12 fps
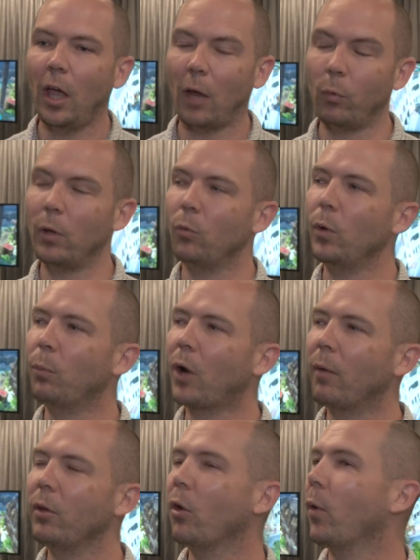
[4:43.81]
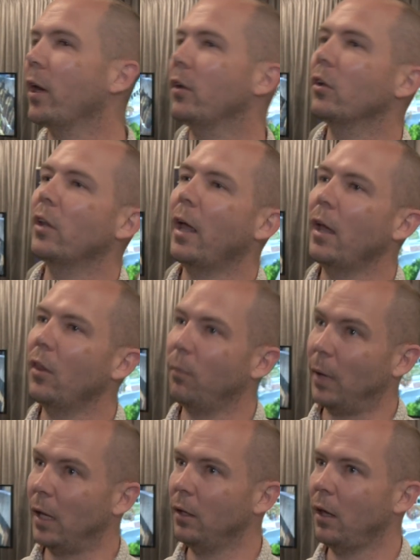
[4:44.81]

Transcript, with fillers: And we, we probably don't want to delay the main